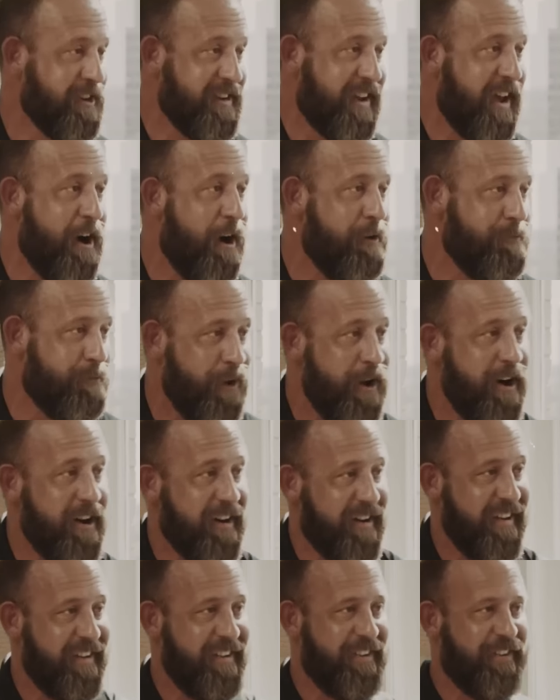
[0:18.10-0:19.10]
a day off work
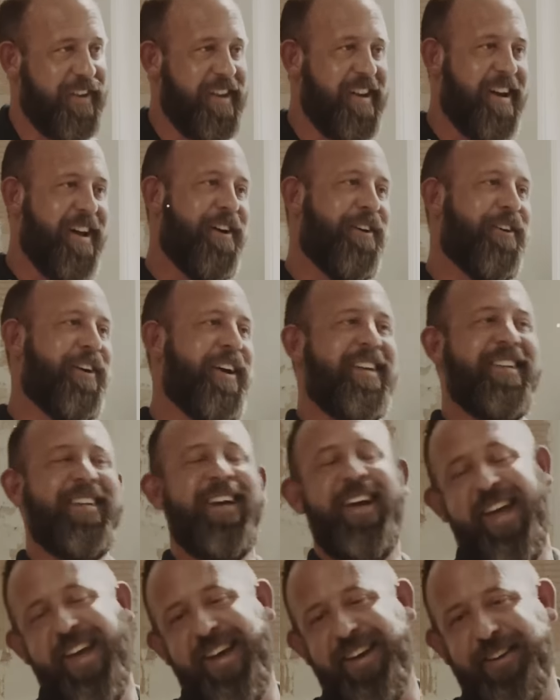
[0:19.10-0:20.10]
and
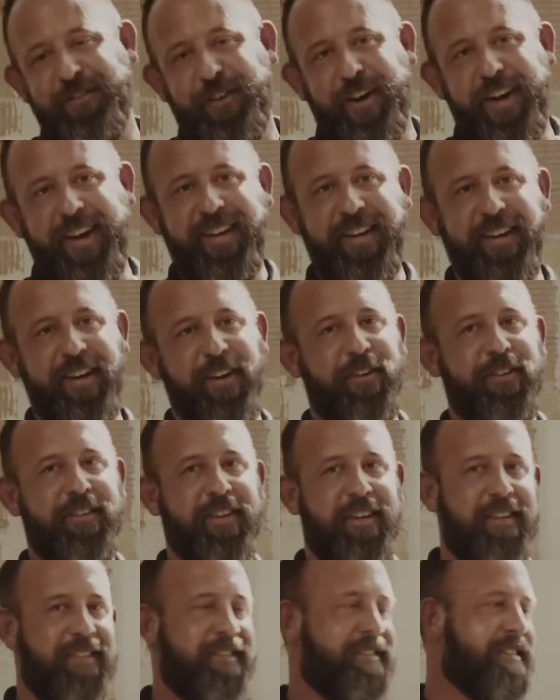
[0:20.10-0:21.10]

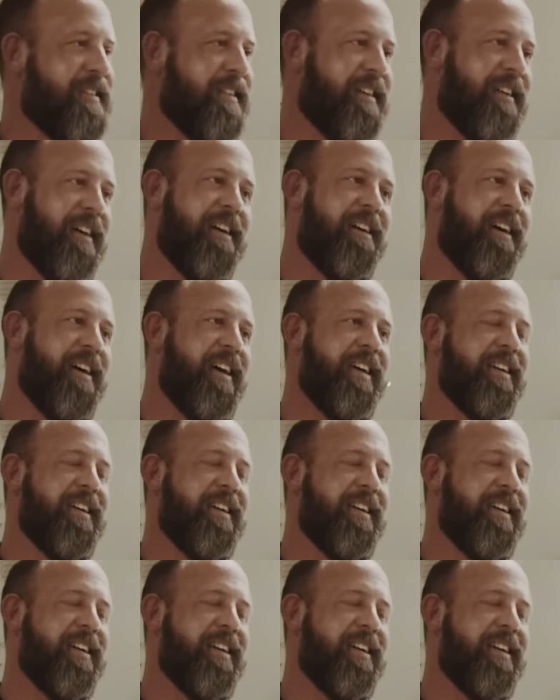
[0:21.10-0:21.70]
went, to LA.